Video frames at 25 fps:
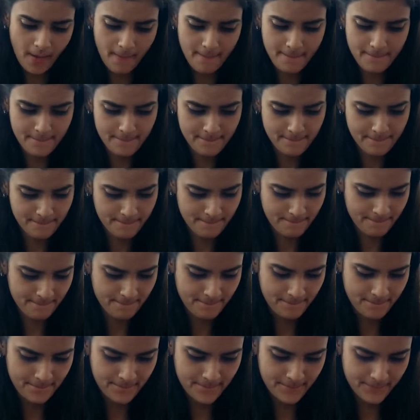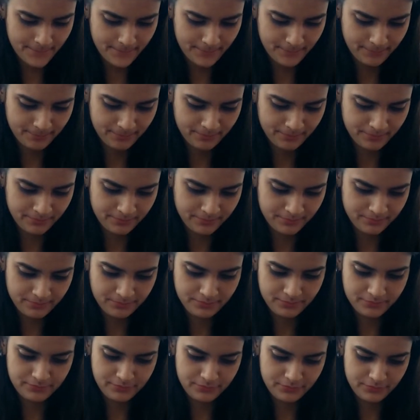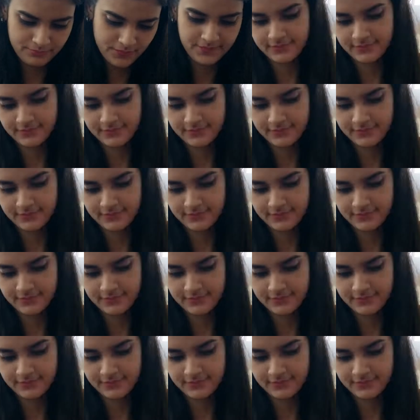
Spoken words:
(silence)